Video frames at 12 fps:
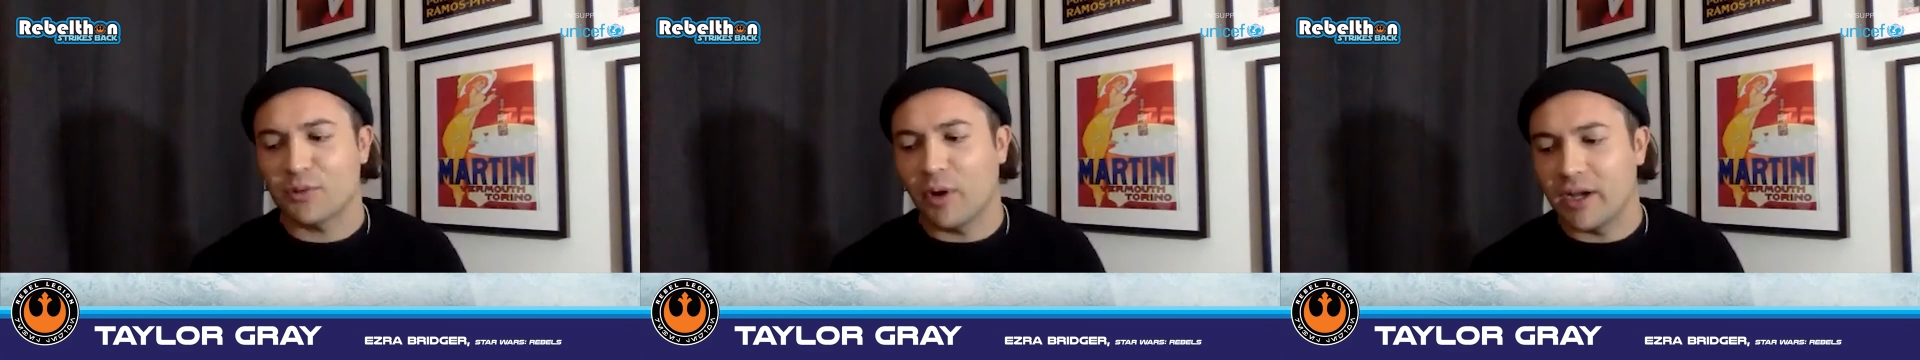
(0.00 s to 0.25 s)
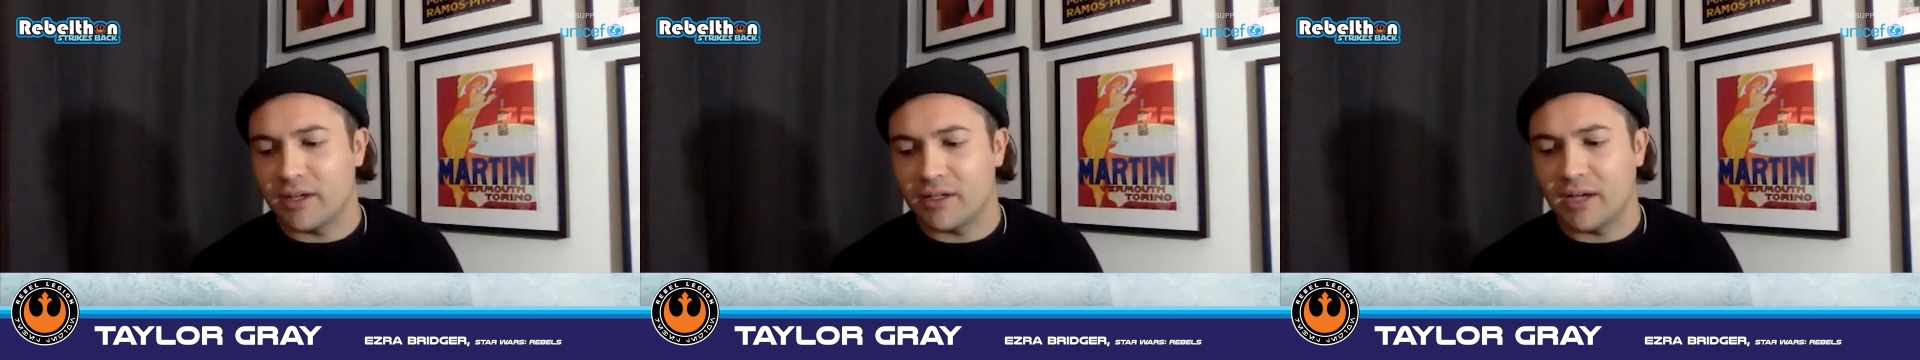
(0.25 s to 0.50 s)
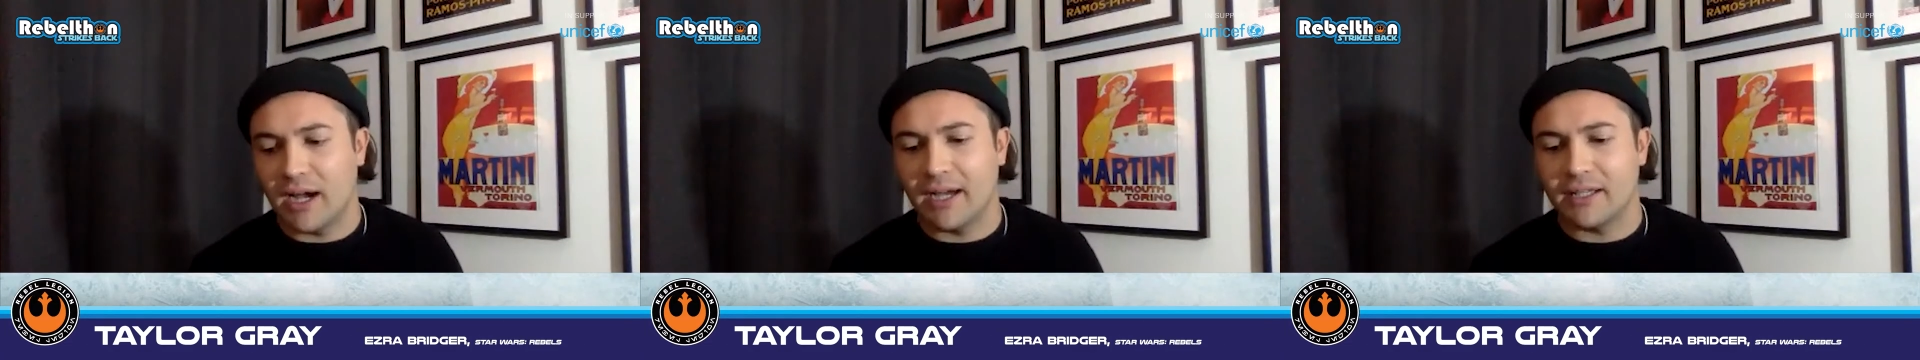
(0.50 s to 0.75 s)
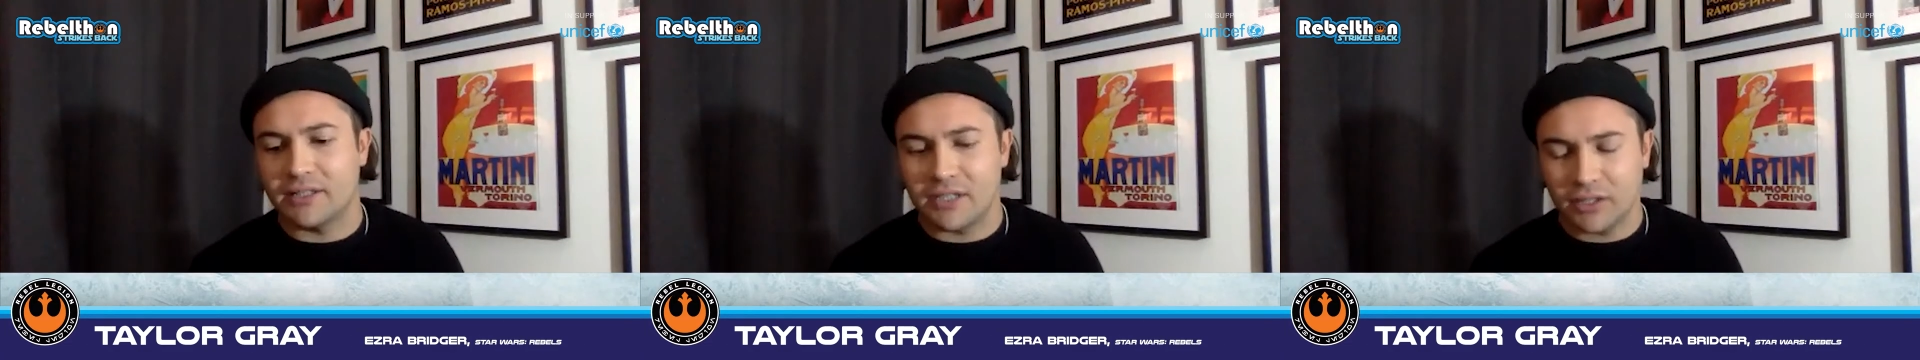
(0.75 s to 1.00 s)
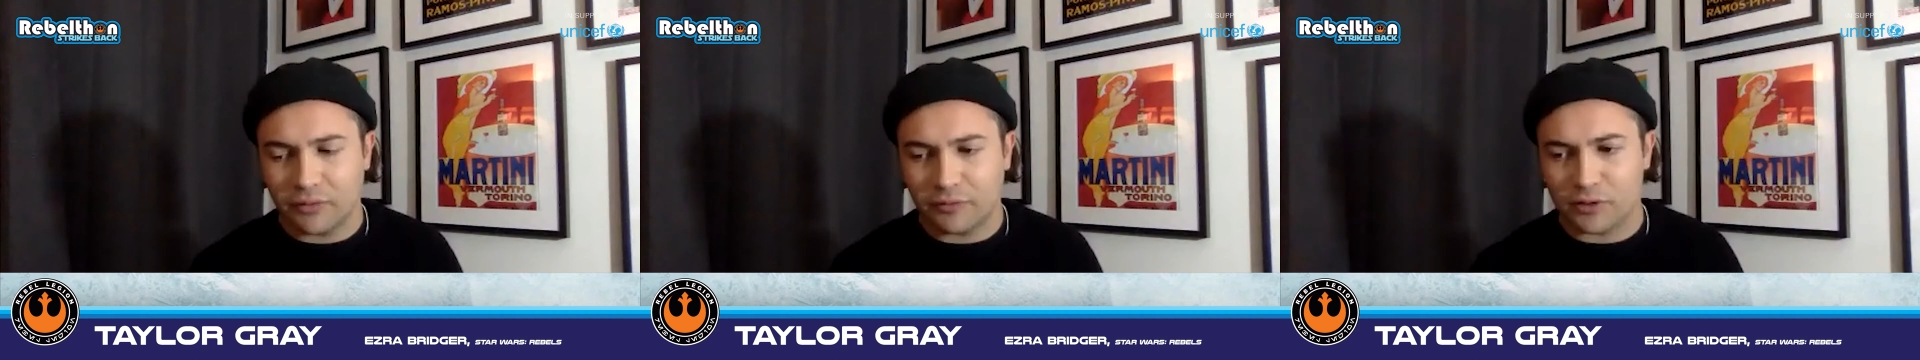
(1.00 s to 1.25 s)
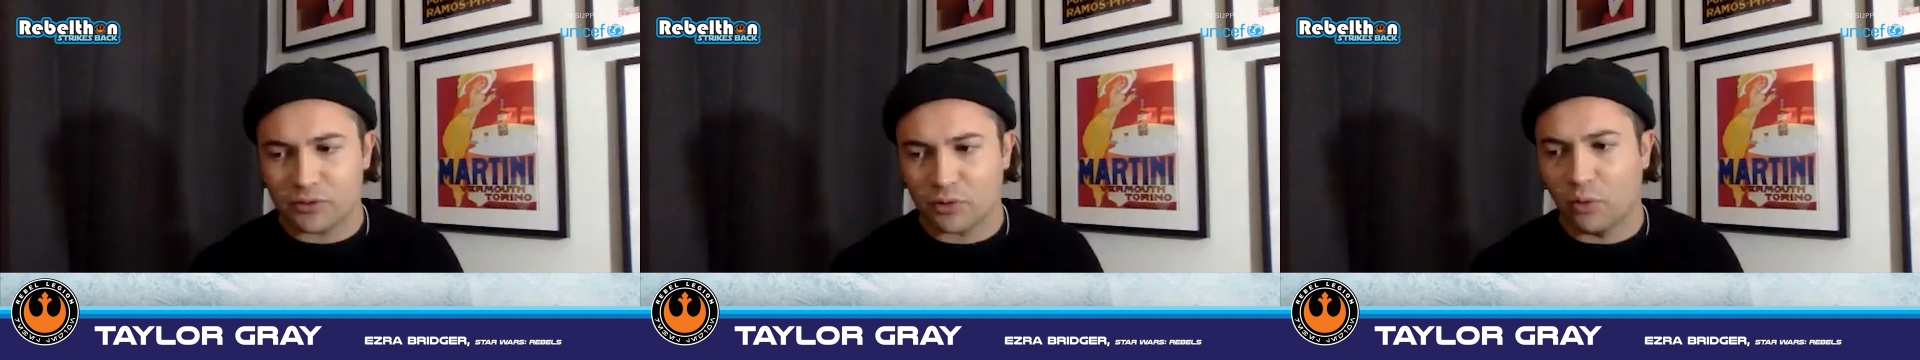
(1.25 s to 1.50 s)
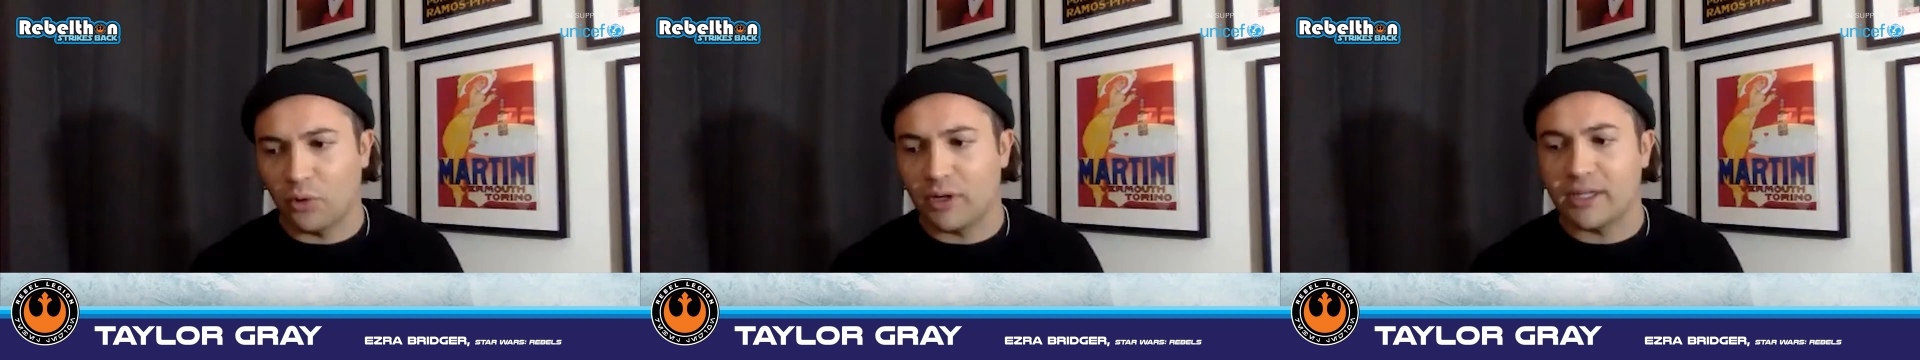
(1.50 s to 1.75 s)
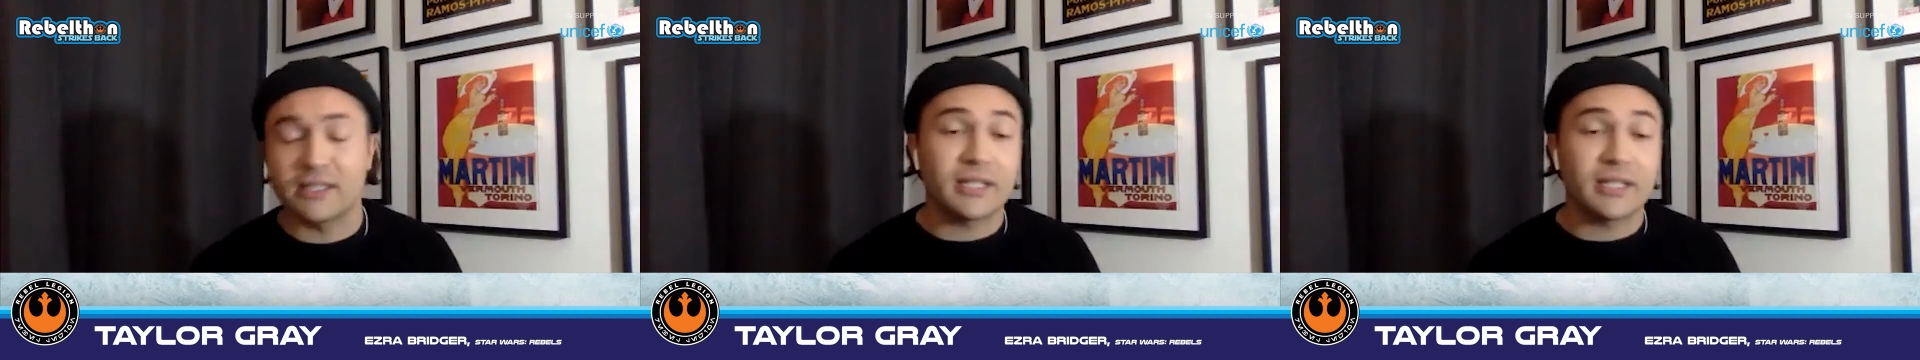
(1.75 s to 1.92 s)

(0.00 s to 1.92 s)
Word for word: So I, I did the first recording,